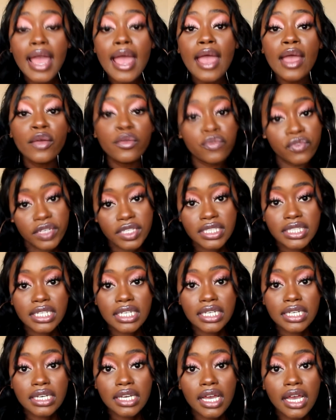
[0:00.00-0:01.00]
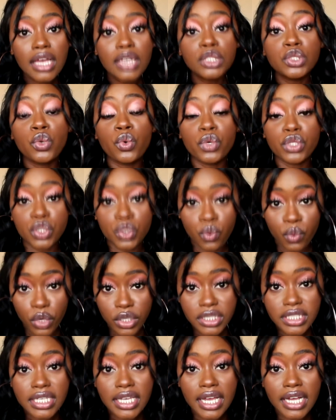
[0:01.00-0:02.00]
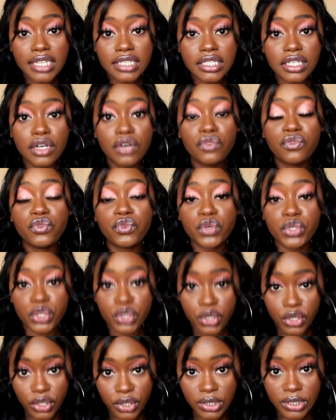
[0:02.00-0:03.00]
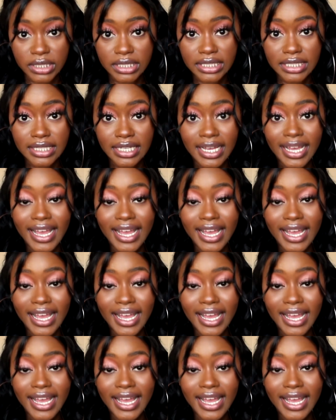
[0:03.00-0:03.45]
everything is going to work together for your good.